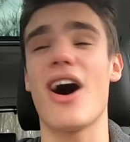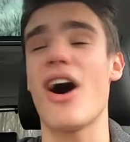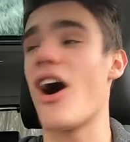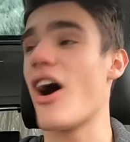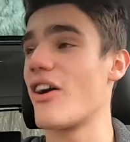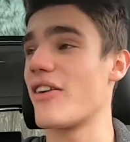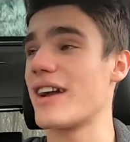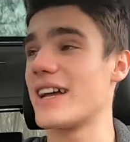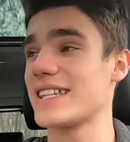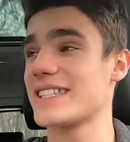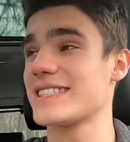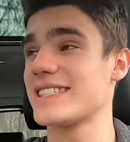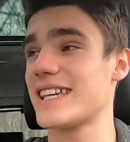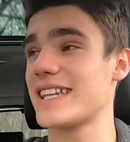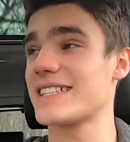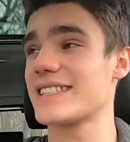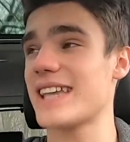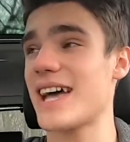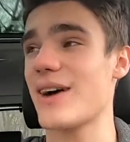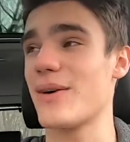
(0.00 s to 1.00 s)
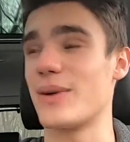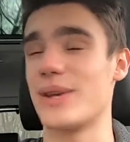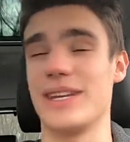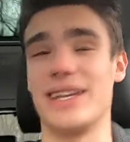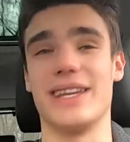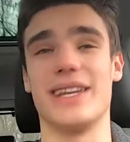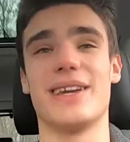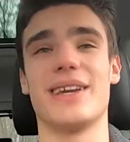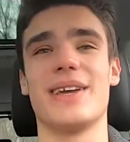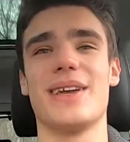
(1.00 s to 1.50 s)
RS6
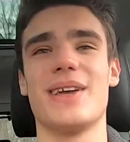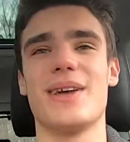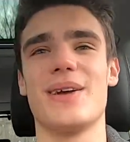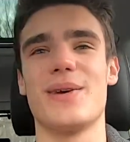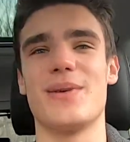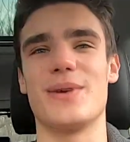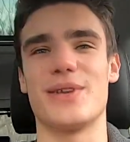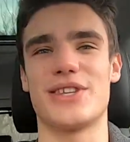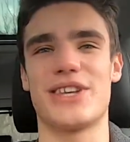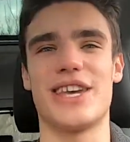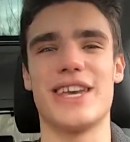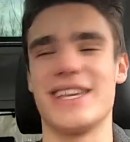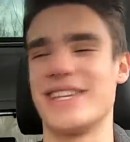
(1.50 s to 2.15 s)
Audi, which